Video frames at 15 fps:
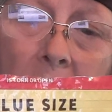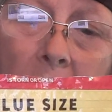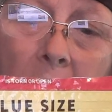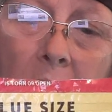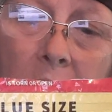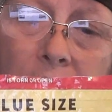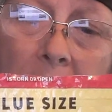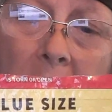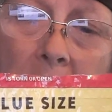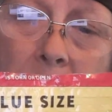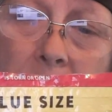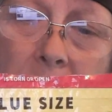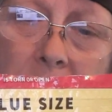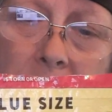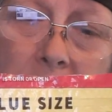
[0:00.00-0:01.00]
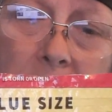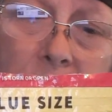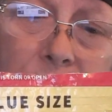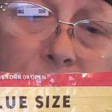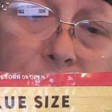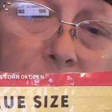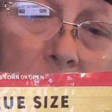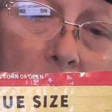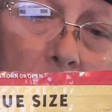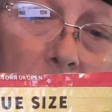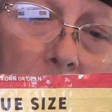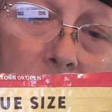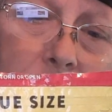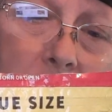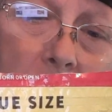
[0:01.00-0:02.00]
or vomiting,
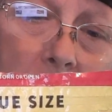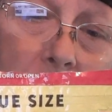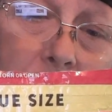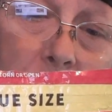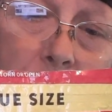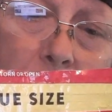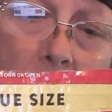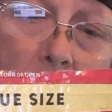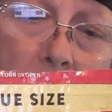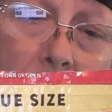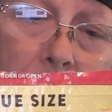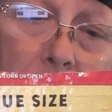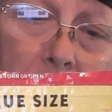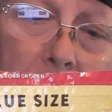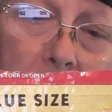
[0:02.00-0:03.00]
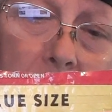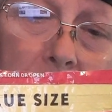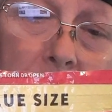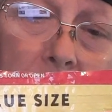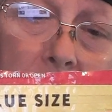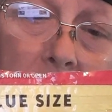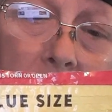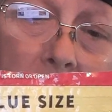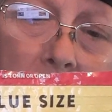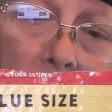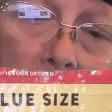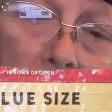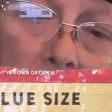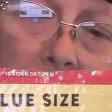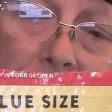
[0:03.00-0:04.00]
consult a doctor promptly.
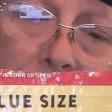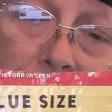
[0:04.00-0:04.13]
If